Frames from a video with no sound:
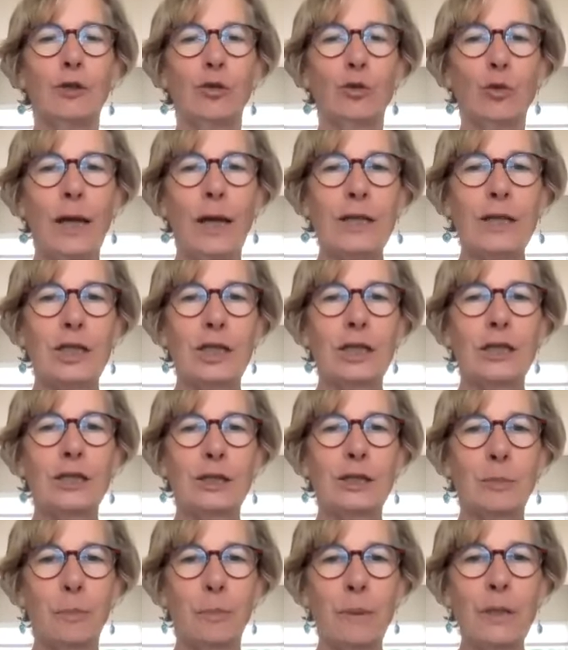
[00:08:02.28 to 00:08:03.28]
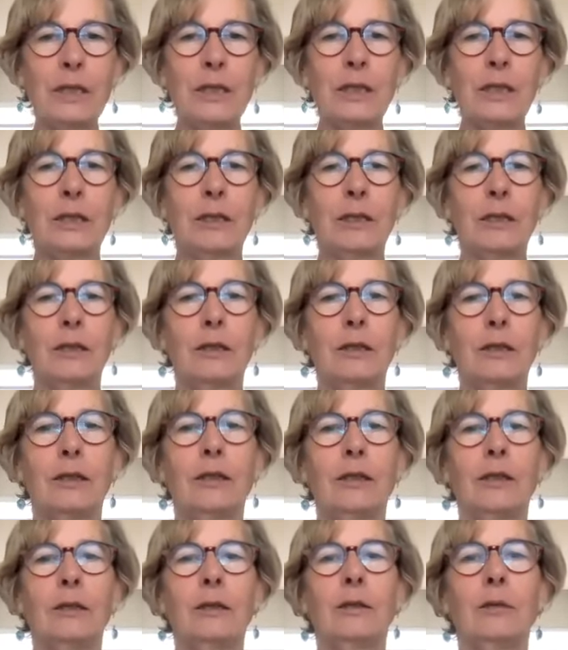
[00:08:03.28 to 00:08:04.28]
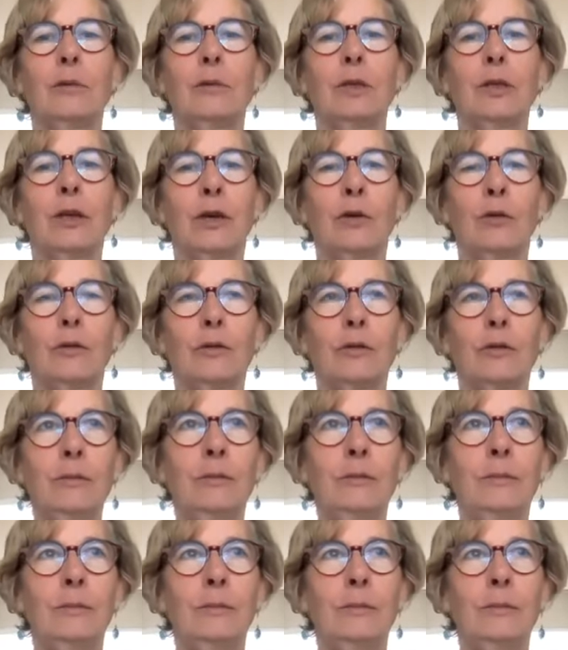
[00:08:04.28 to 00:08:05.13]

to actually speak without